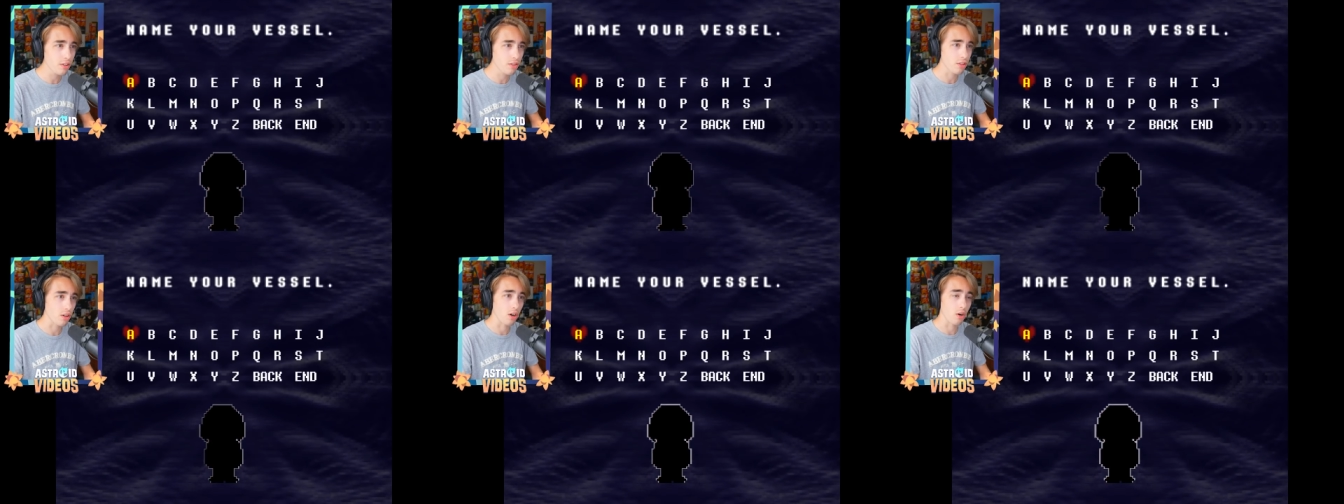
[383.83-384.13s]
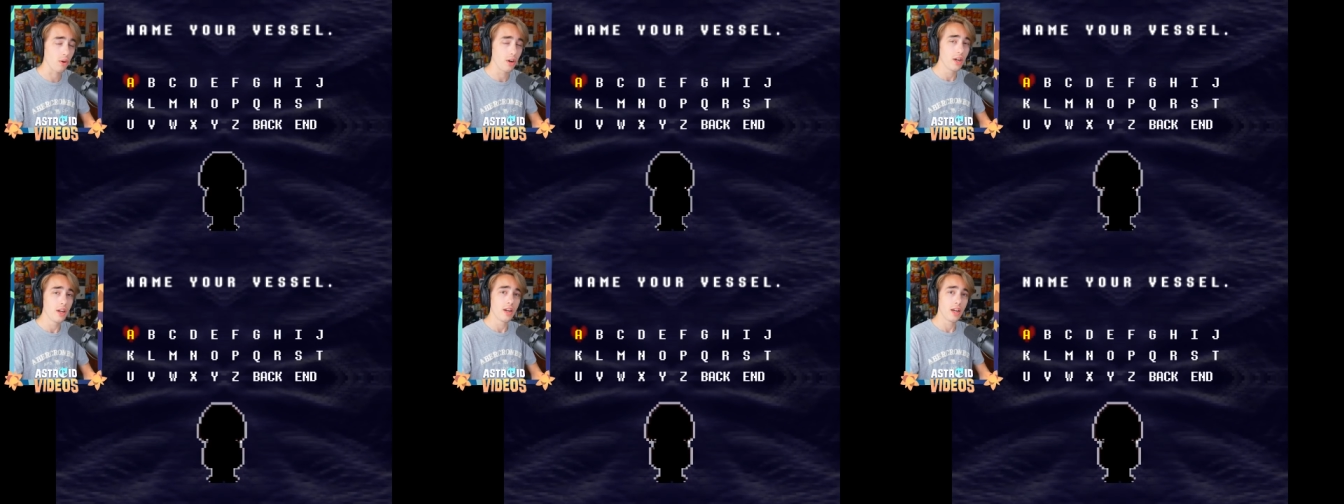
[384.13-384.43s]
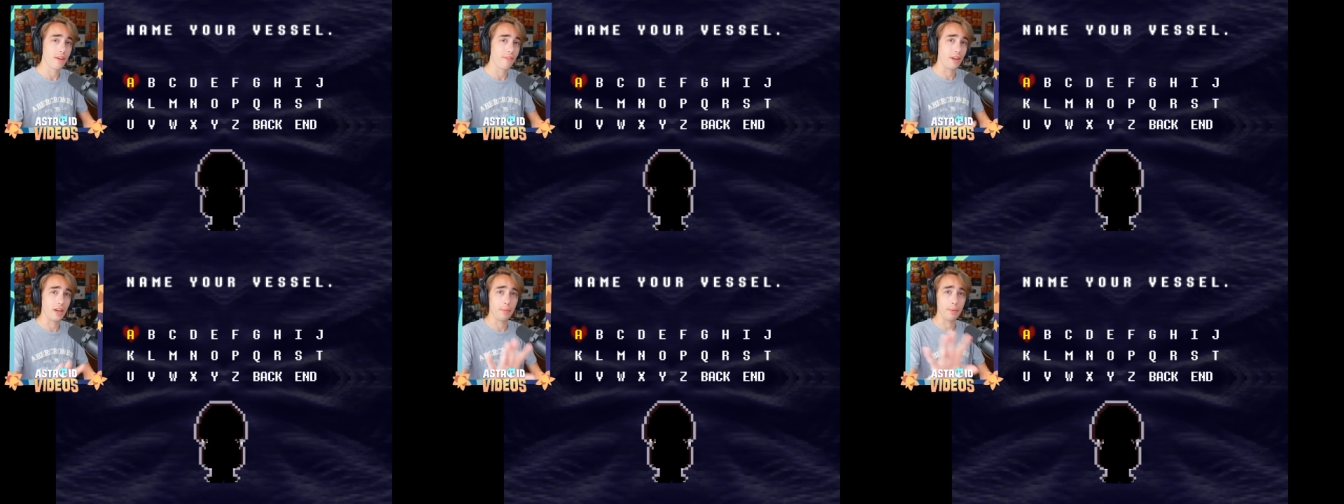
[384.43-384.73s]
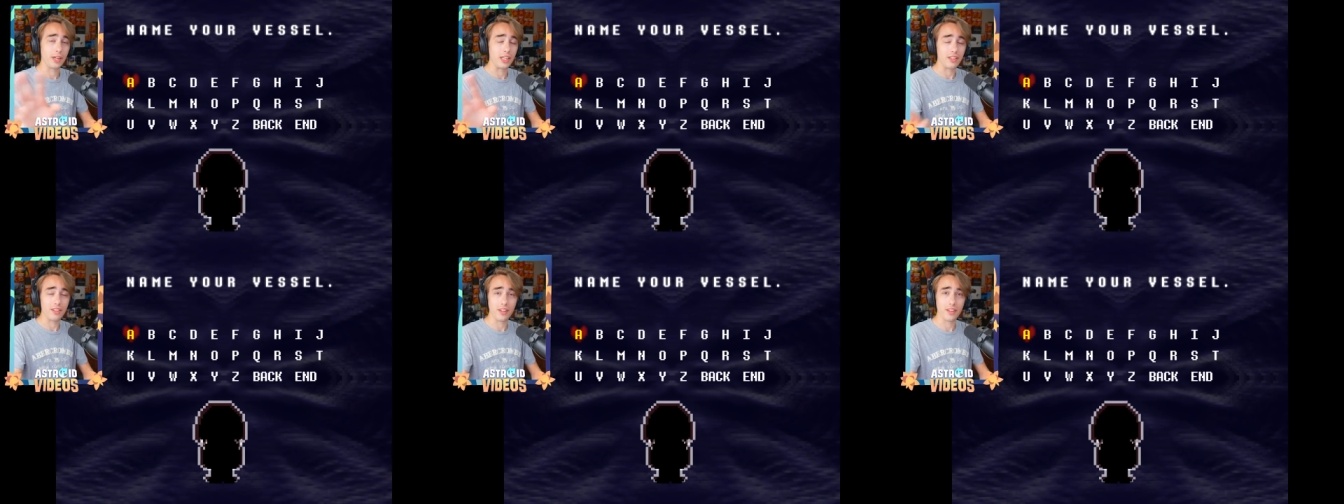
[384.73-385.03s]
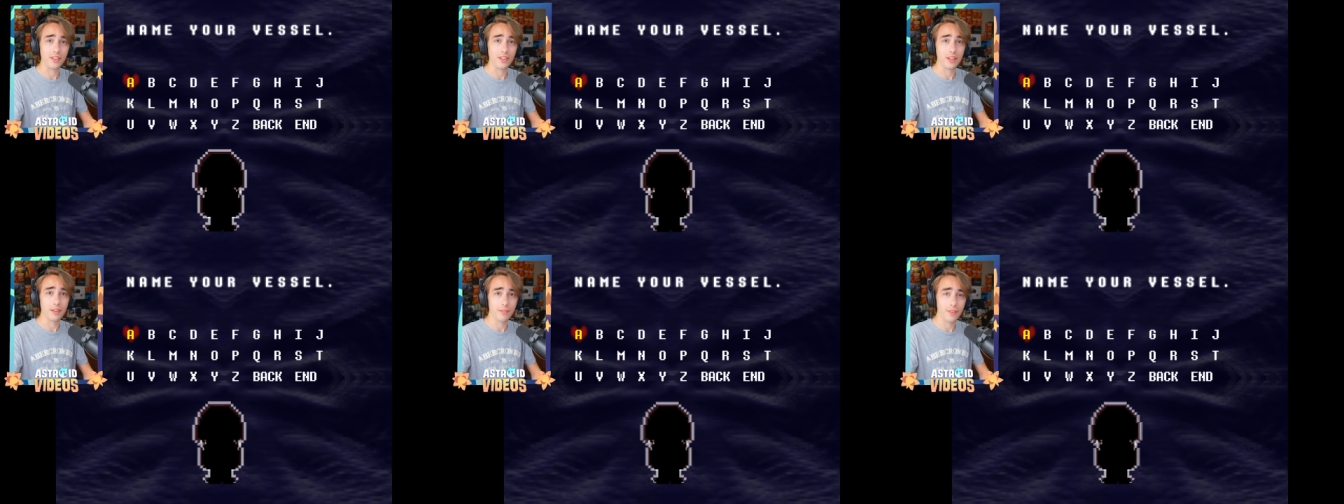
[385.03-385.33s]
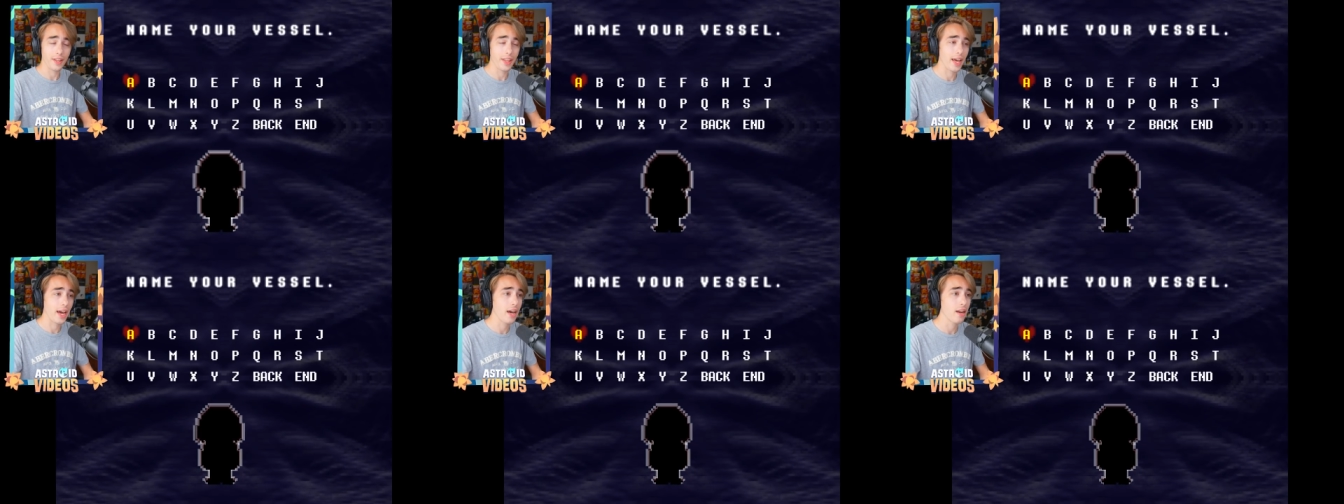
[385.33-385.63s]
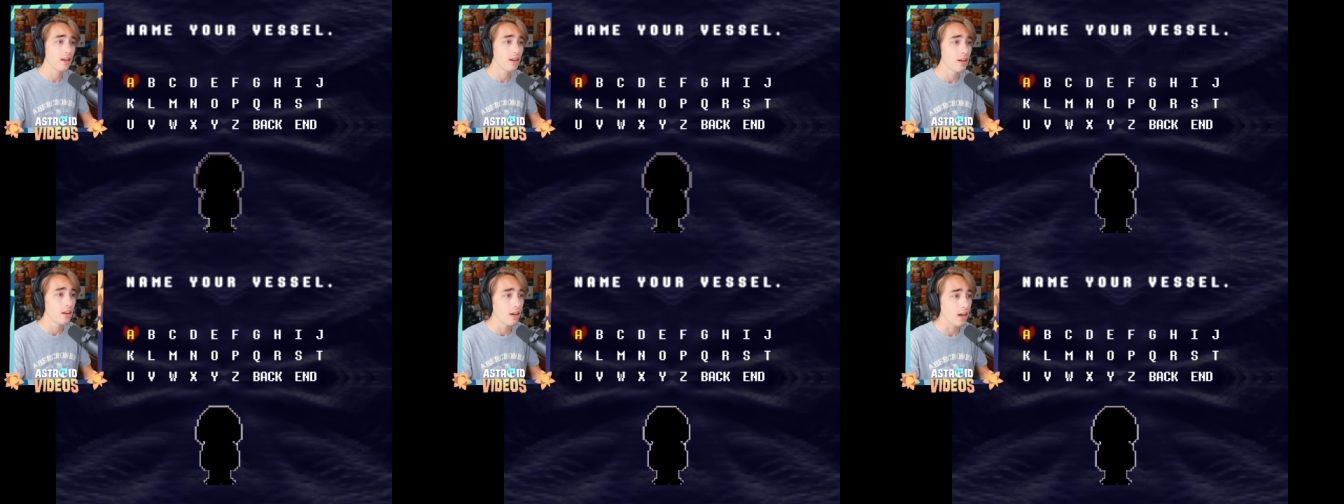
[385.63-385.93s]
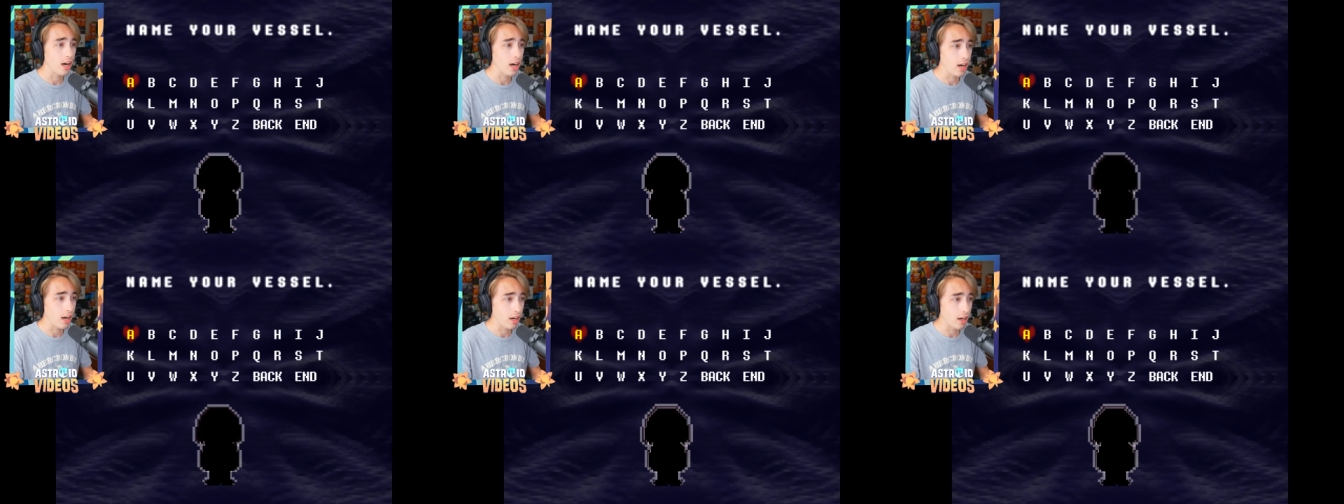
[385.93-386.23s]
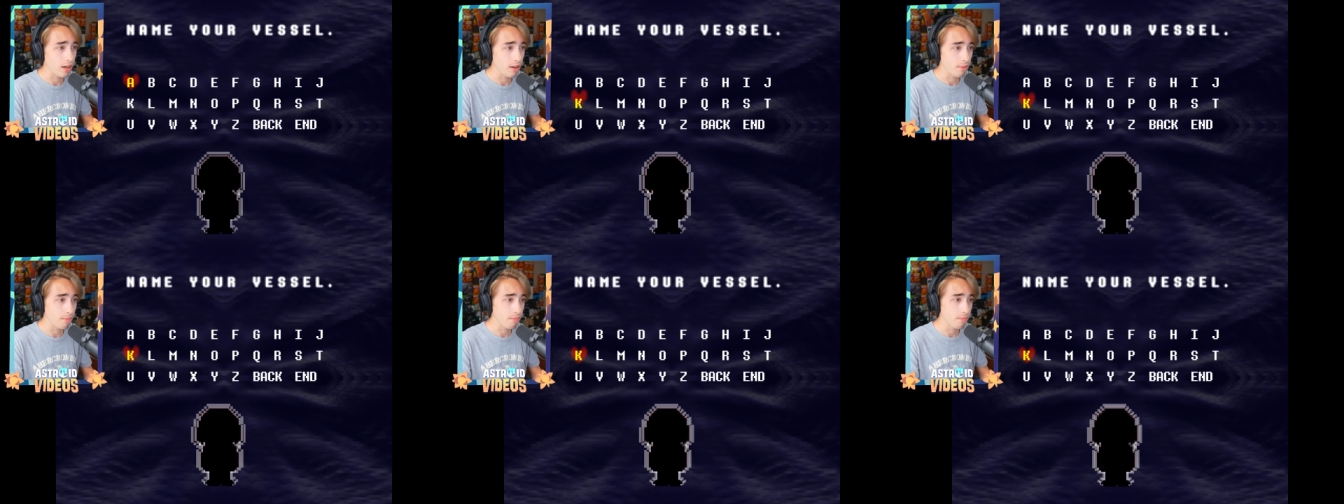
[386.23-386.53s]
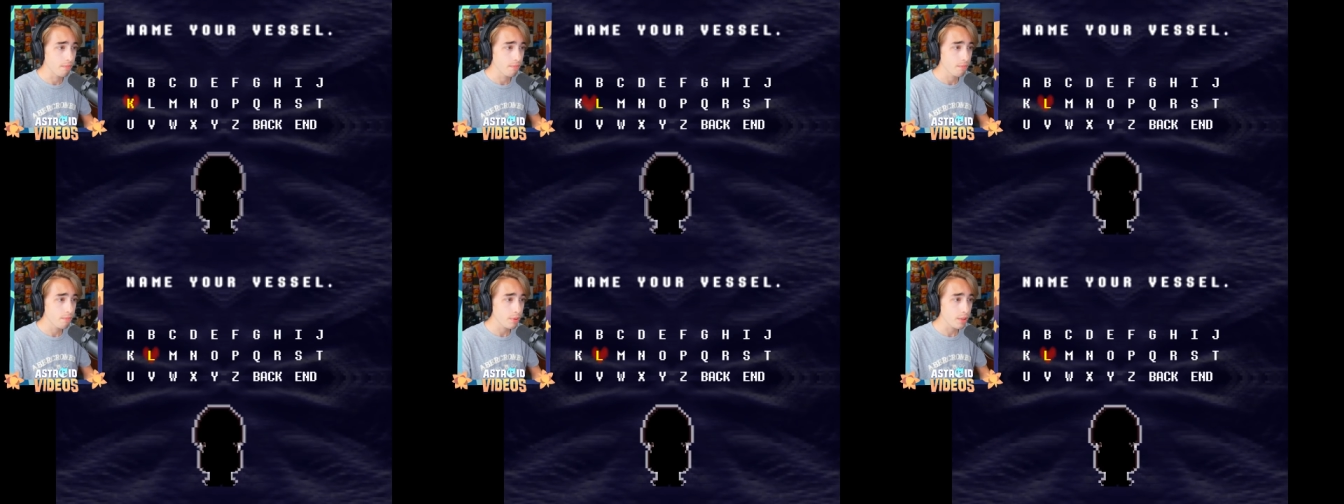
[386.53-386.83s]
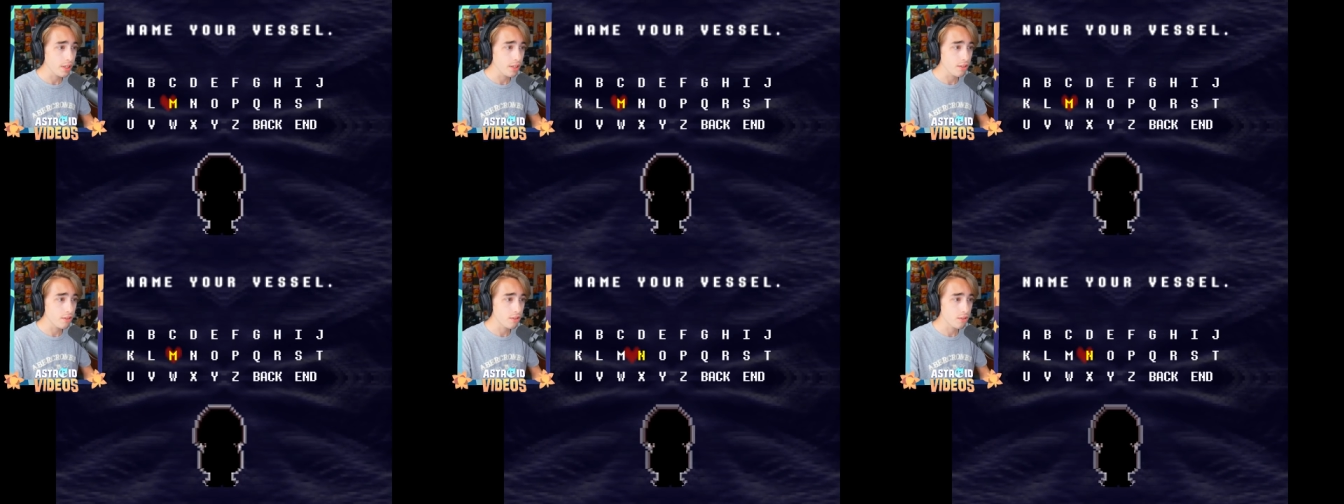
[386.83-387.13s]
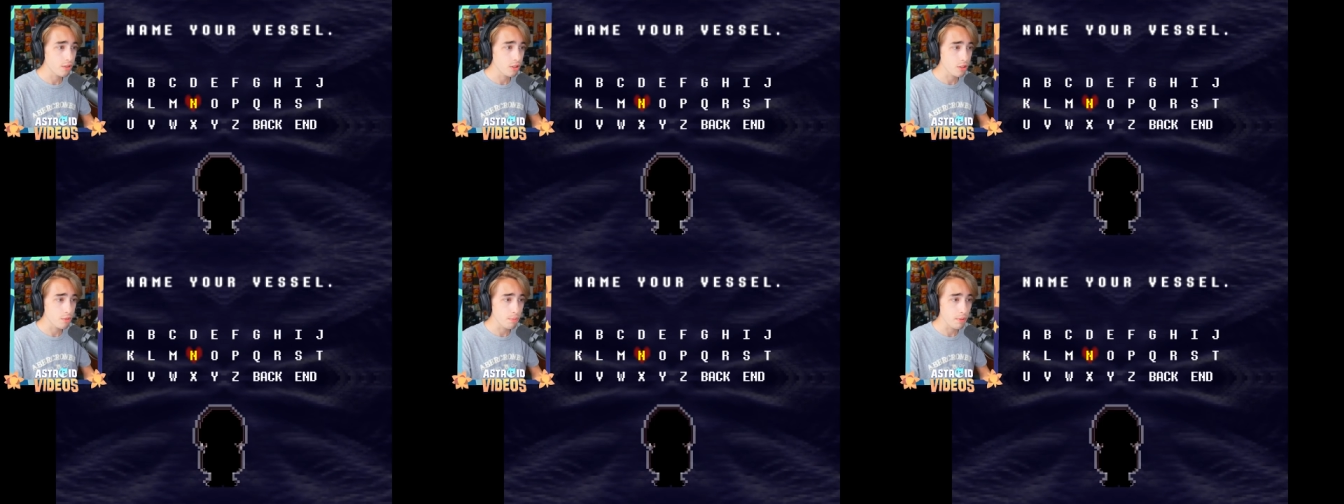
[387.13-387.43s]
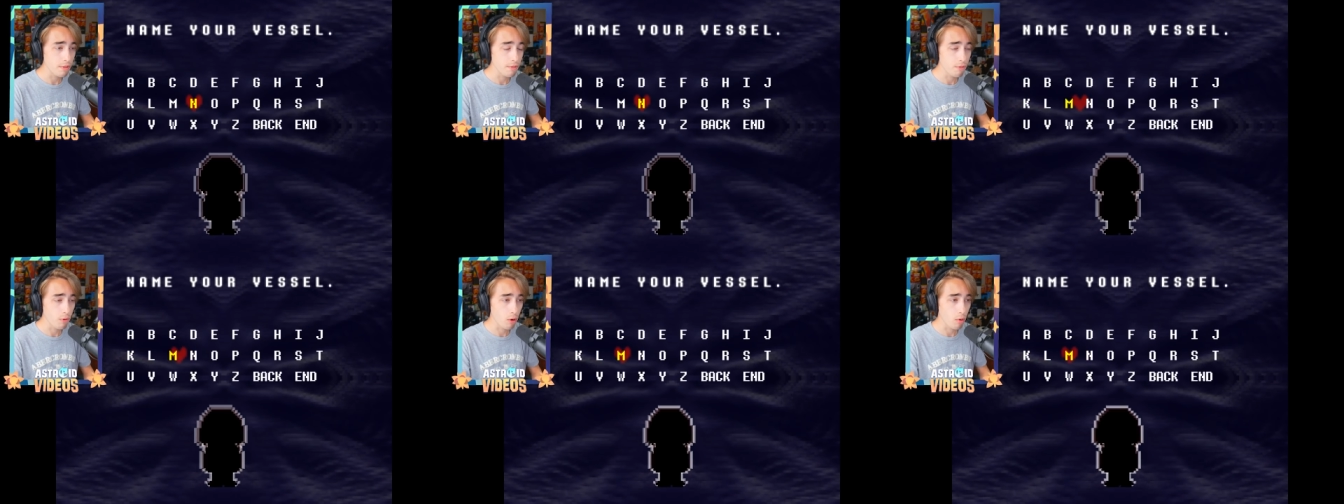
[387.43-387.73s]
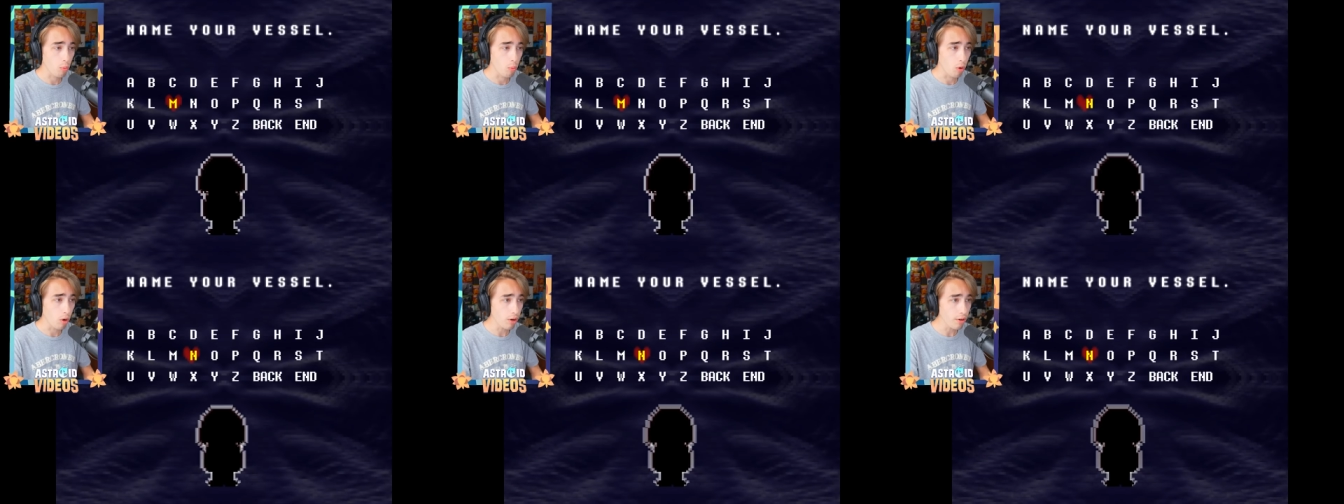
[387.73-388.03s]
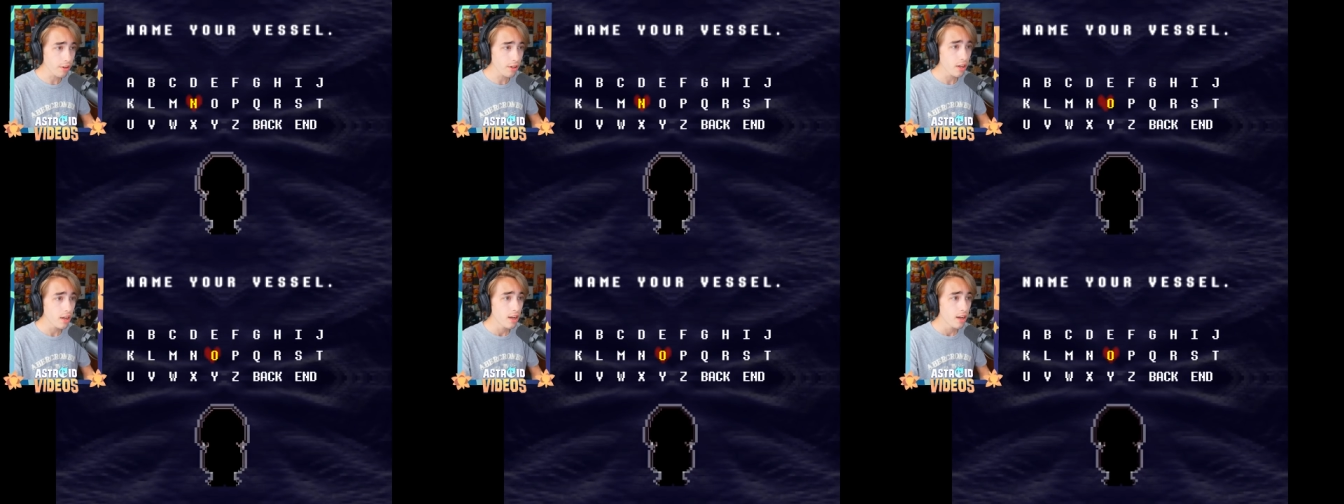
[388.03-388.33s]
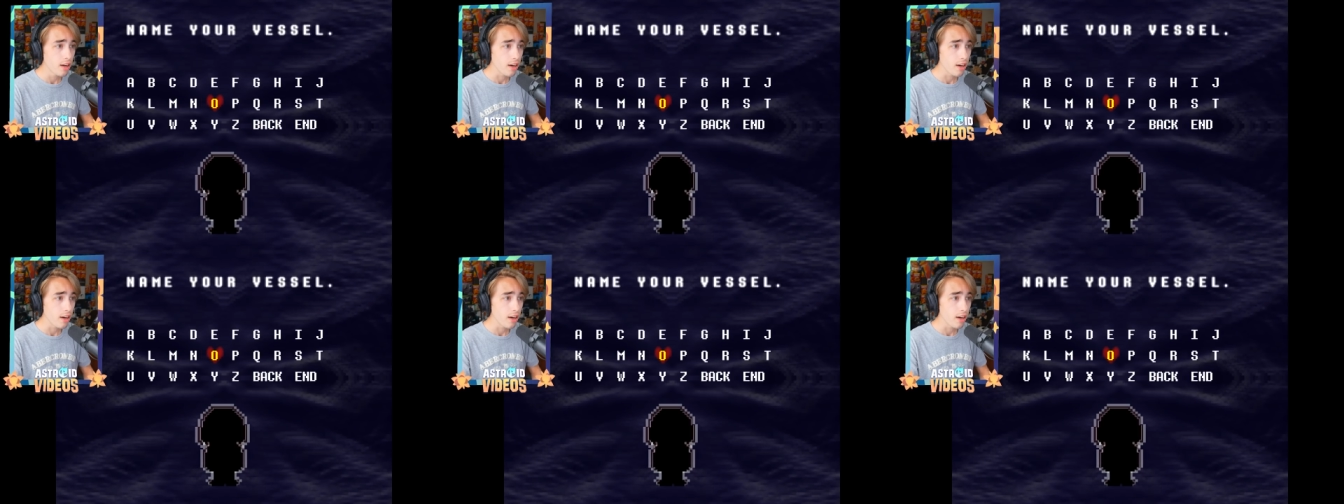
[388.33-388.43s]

So if anybody's sensitive to that, um, please just be forewarned.